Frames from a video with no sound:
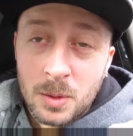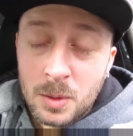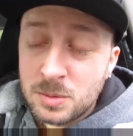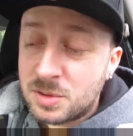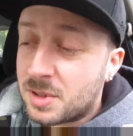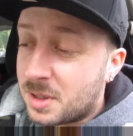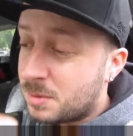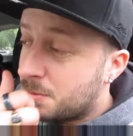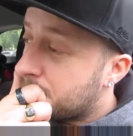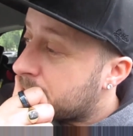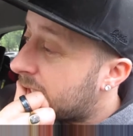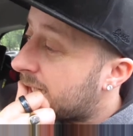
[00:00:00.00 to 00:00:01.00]
also
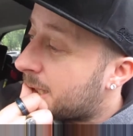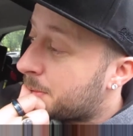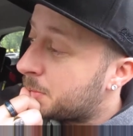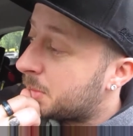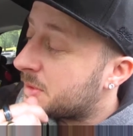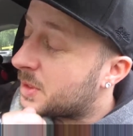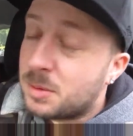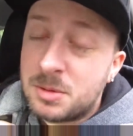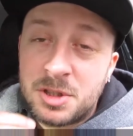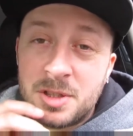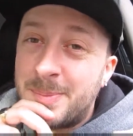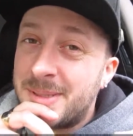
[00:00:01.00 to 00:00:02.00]
um, we've got all the
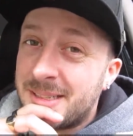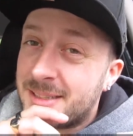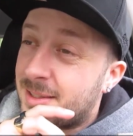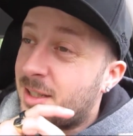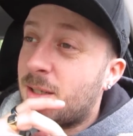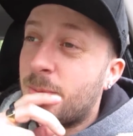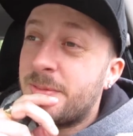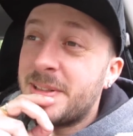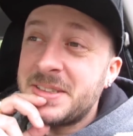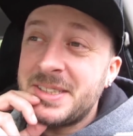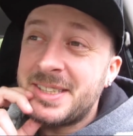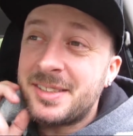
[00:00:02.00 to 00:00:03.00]
shopping in the car we've
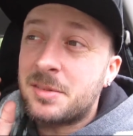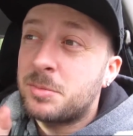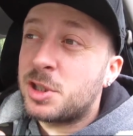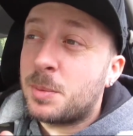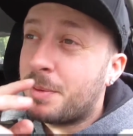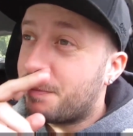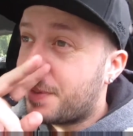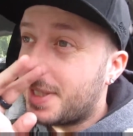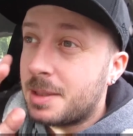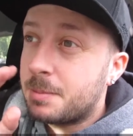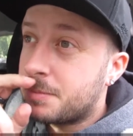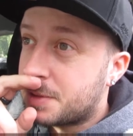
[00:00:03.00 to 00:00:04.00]
actually did some shopping for
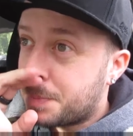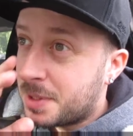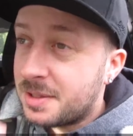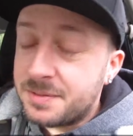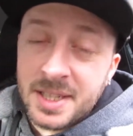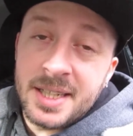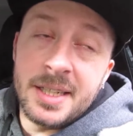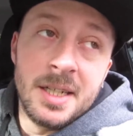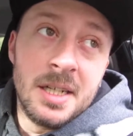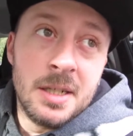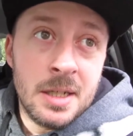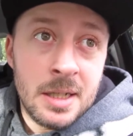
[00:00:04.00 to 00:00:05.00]
liam's birthday
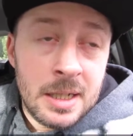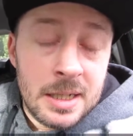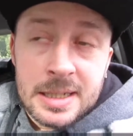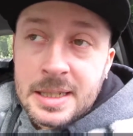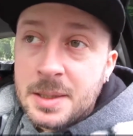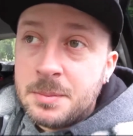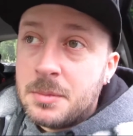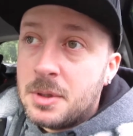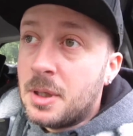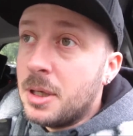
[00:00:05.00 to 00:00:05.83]
um,